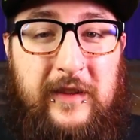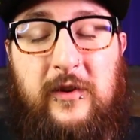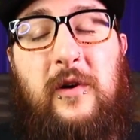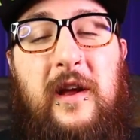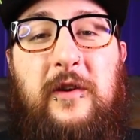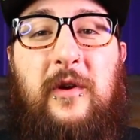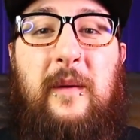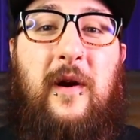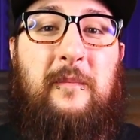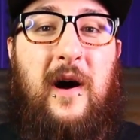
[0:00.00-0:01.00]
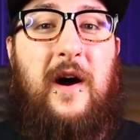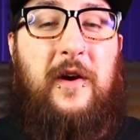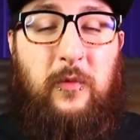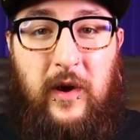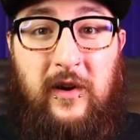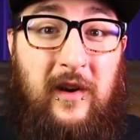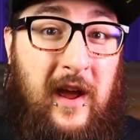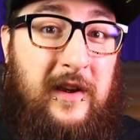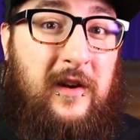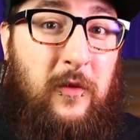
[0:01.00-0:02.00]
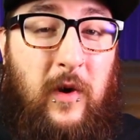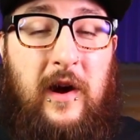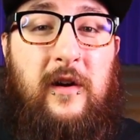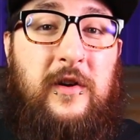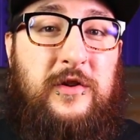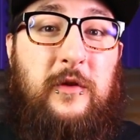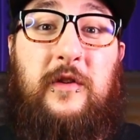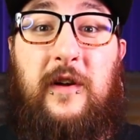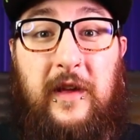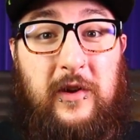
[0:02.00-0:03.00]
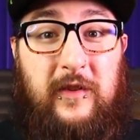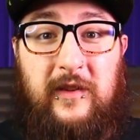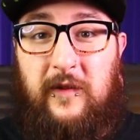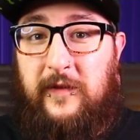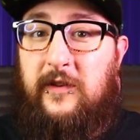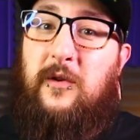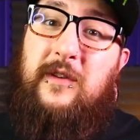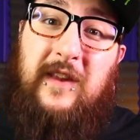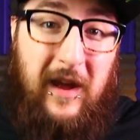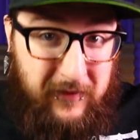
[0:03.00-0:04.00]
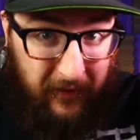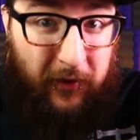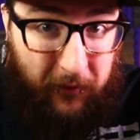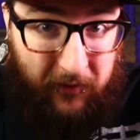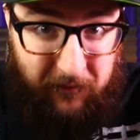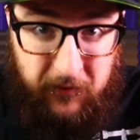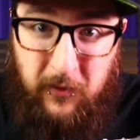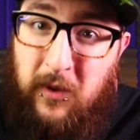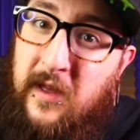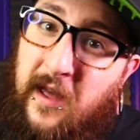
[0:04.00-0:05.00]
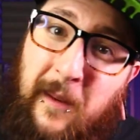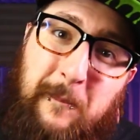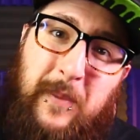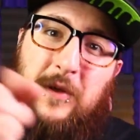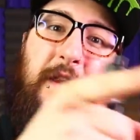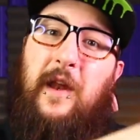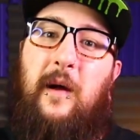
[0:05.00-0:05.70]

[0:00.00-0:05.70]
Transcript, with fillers: Let's go ahead and grab our mod, our wick, our eddy, our wire, our juice, all that good stuff. Let's go down to the close-up view and build it